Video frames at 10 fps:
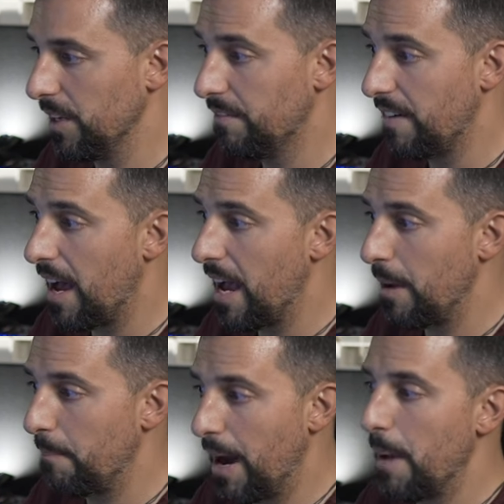If
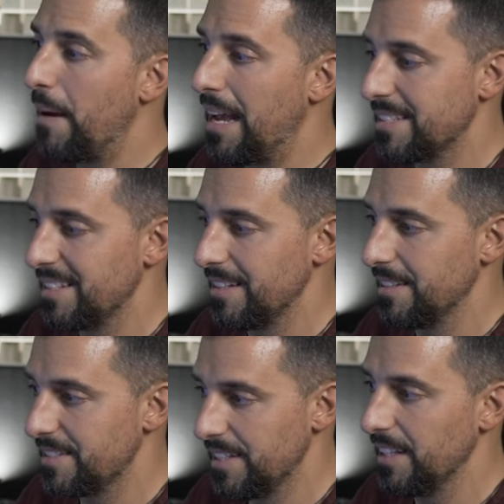I bypass
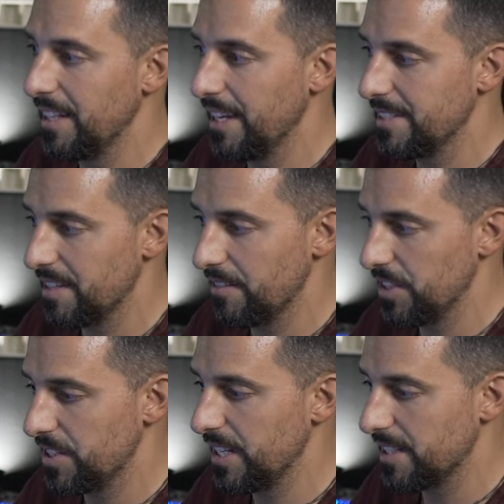the CLA
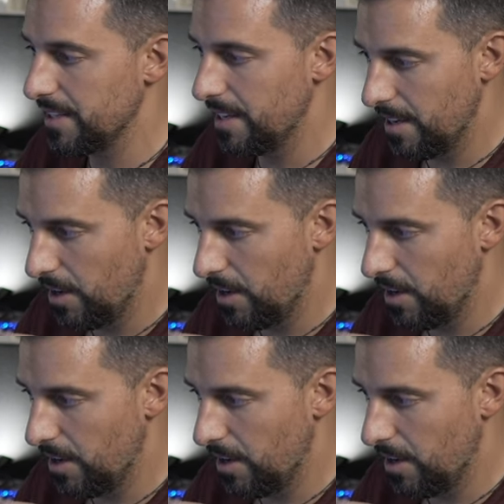76,